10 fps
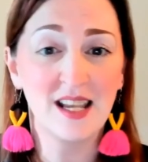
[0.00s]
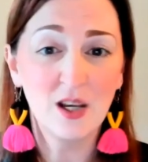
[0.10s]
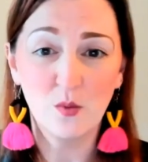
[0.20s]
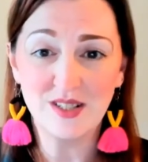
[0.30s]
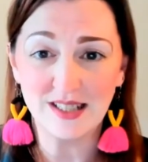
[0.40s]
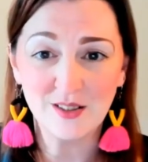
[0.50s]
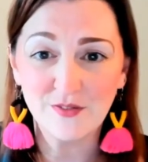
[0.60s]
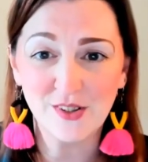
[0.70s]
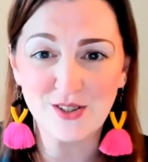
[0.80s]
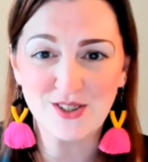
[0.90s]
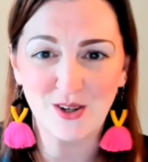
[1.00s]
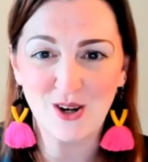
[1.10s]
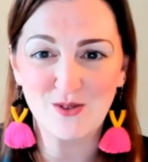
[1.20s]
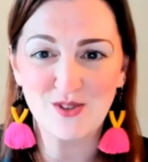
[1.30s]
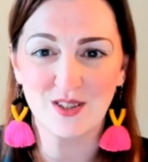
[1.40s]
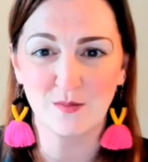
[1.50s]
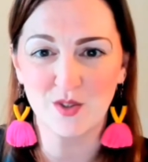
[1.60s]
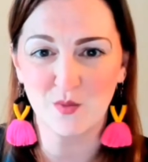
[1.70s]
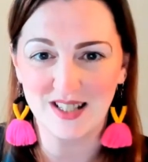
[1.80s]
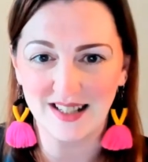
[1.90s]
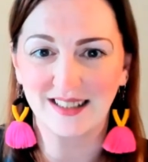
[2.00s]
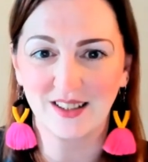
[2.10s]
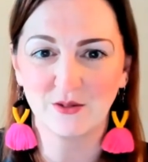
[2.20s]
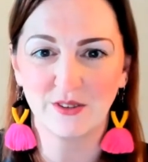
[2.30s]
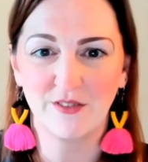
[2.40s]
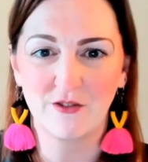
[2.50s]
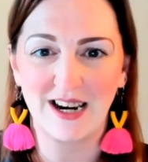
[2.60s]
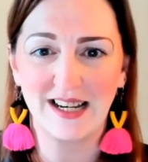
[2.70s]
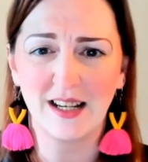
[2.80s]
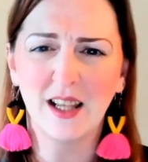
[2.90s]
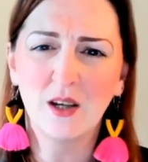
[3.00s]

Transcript: We didn't feel so lonesome as we sang the refrain.